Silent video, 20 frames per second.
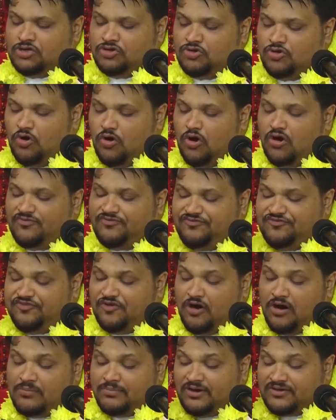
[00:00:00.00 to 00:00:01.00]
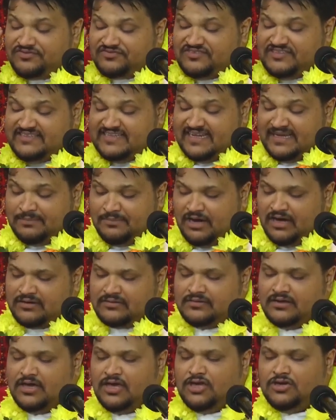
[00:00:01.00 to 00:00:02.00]
No form of demon,
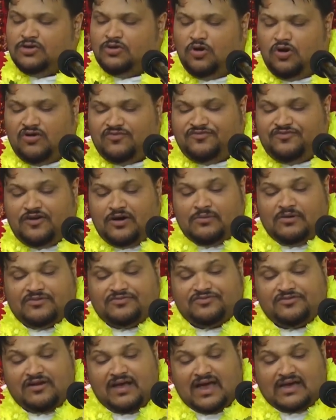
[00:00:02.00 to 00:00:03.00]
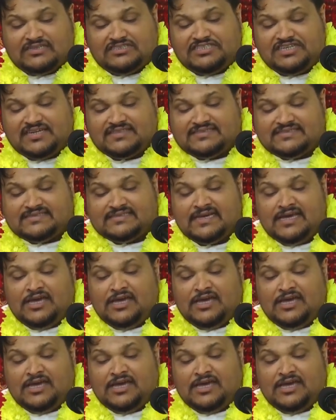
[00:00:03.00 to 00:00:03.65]
no form of rakshas,